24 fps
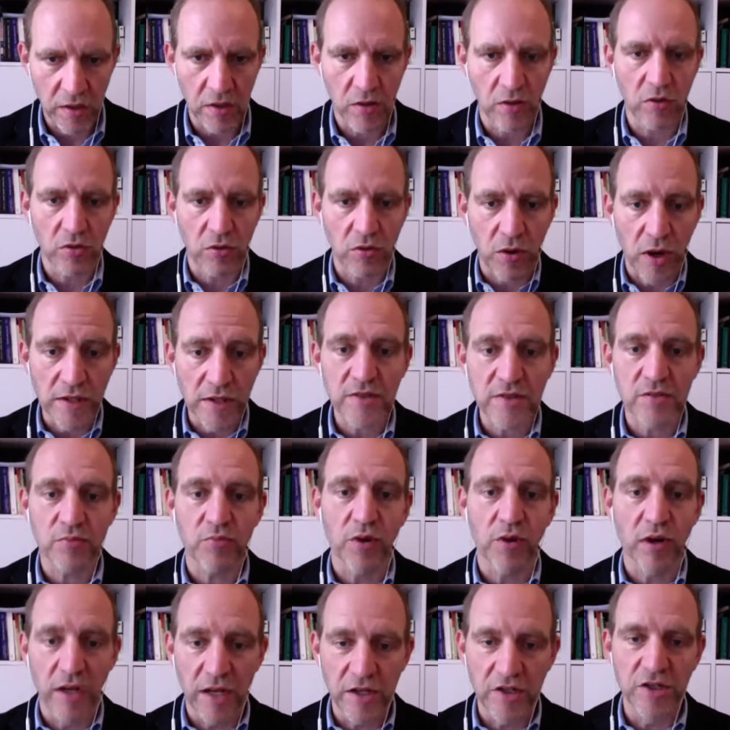
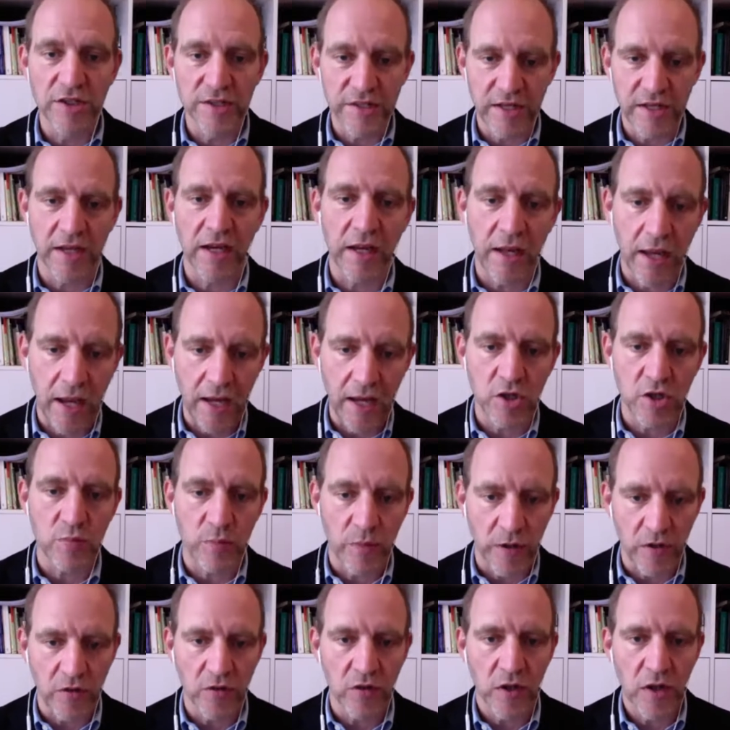cross-religious
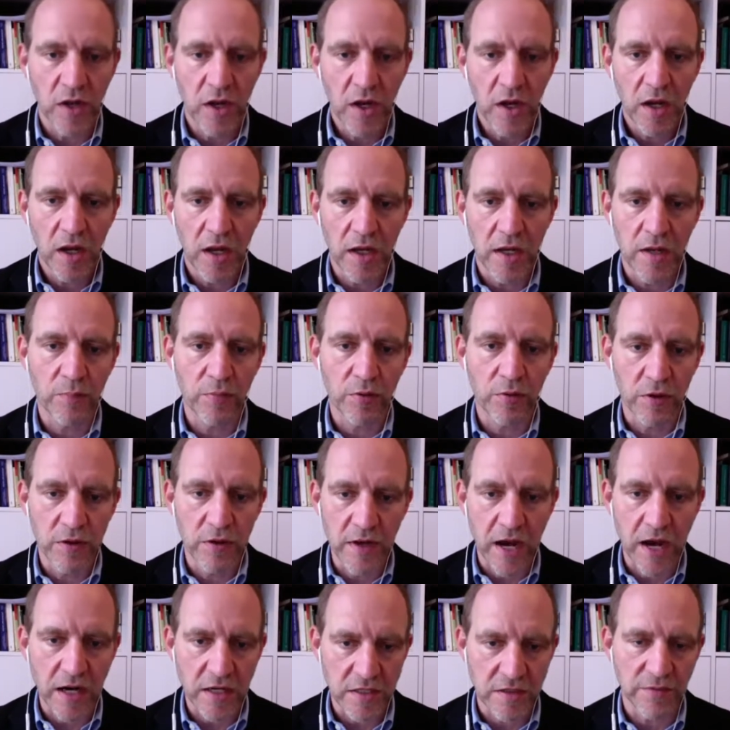engagement in a
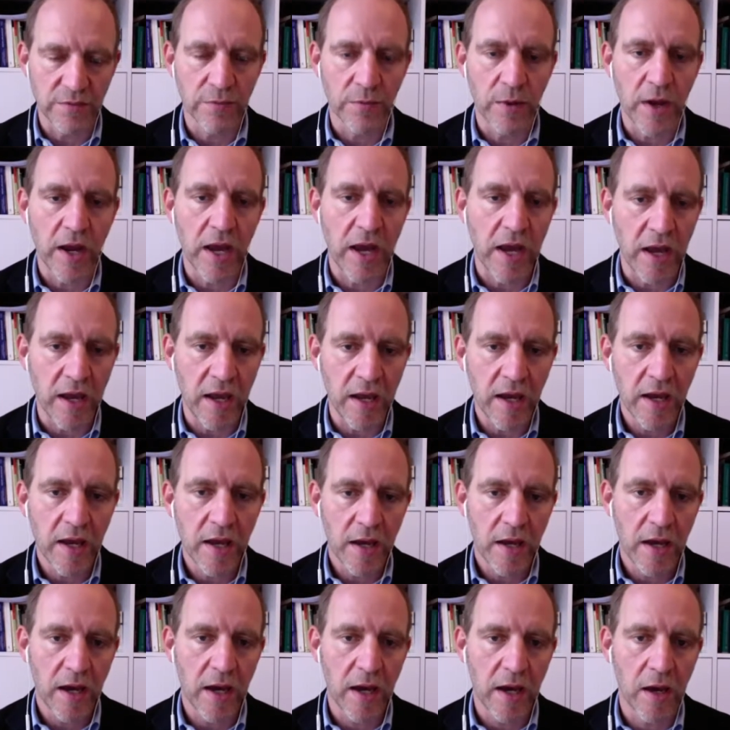productive way,
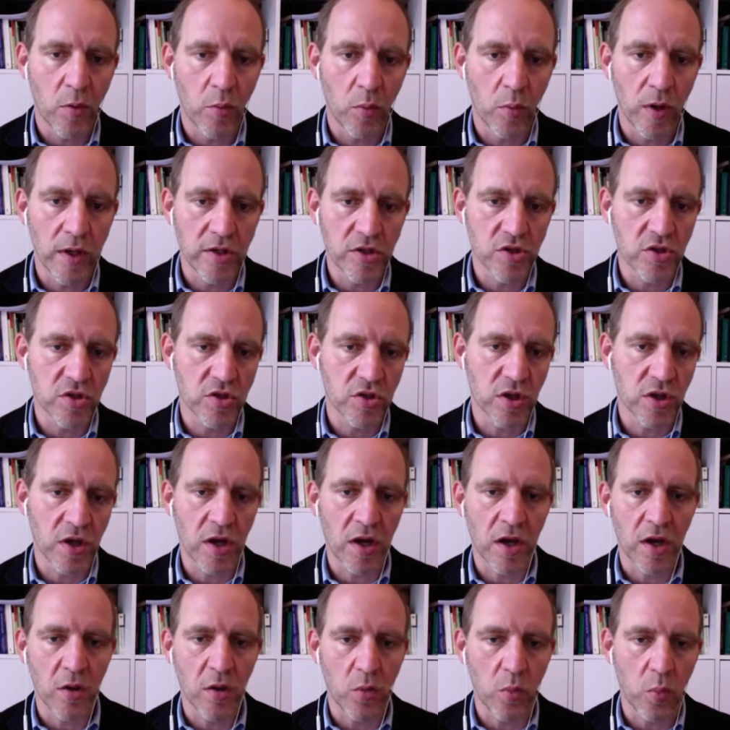which
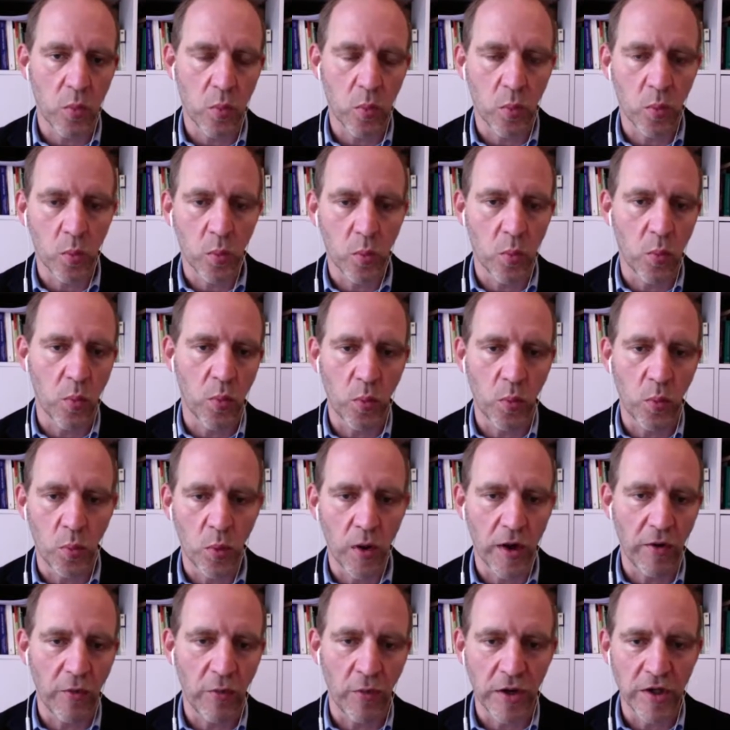
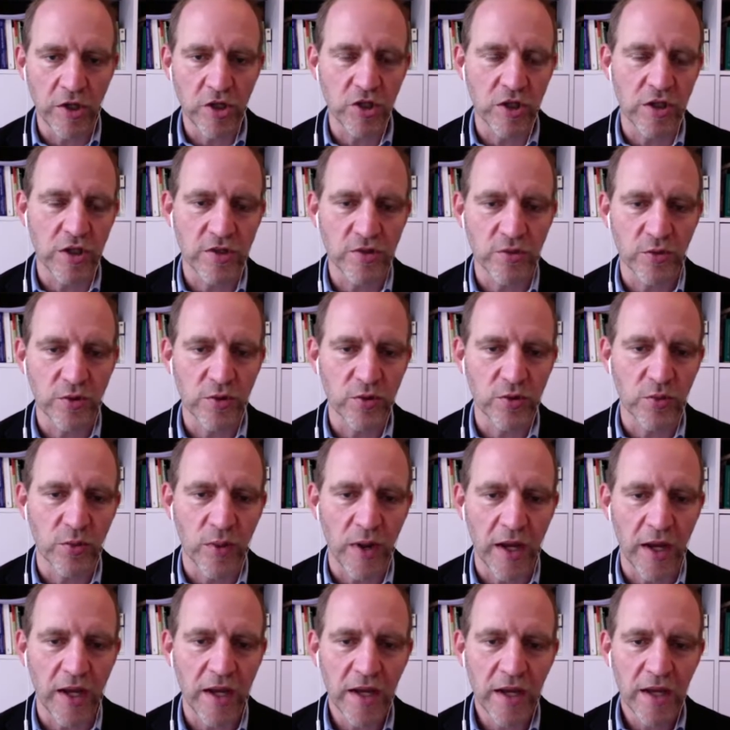in a certain
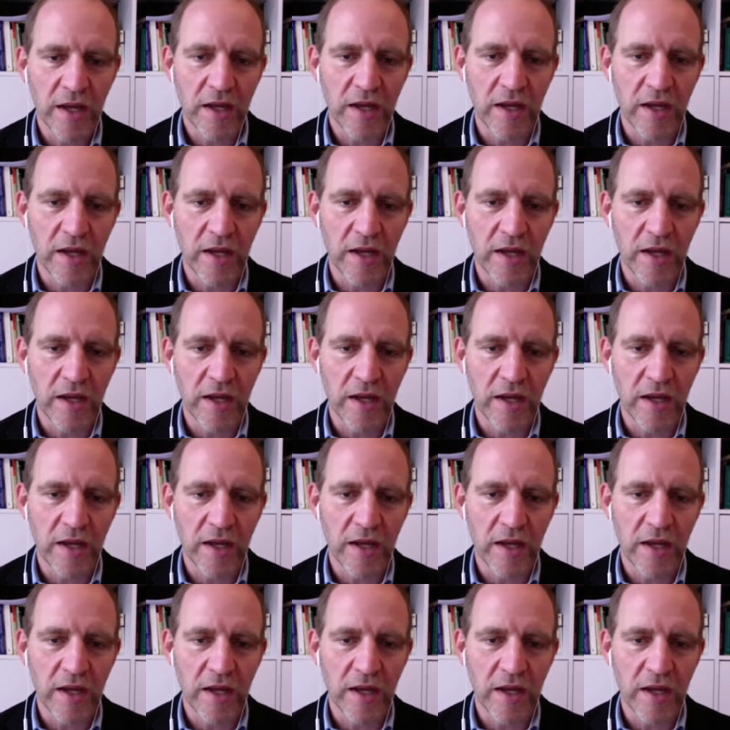way